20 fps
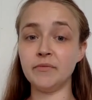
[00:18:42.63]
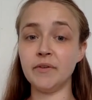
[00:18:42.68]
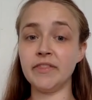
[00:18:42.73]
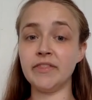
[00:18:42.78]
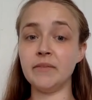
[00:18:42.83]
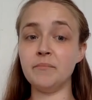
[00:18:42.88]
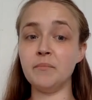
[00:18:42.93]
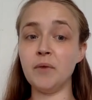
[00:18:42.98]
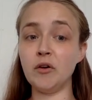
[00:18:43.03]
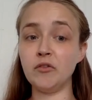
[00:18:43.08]

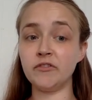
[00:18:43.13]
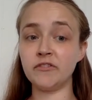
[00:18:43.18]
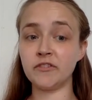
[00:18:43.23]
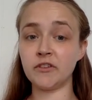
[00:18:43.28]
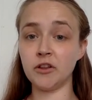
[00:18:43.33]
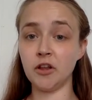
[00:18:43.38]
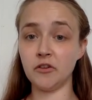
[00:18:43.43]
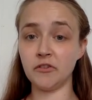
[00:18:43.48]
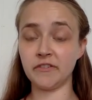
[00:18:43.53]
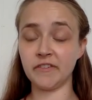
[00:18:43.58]
with the most
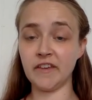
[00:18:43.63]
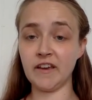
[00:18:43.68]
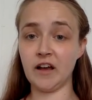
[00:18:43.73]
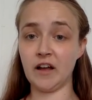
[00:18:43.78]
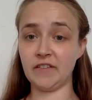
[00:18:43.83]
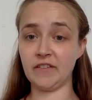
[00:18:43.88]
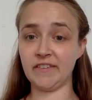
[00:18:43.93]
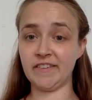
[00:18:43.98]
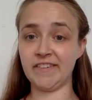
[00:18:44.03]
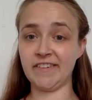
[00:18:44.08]
closely
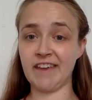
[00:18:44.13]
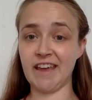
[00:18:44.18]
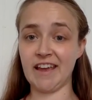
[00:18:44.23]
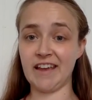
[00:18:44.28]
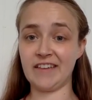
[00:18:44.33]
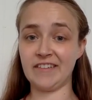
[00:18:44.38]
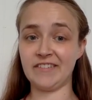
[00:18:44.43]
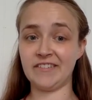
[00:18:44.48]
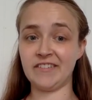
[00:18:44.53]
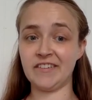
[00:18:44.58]
on
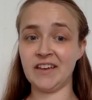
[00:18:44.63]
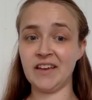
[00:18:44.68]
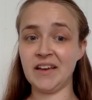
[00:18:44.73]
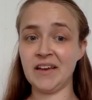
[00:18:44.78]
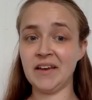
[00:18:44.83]
stage.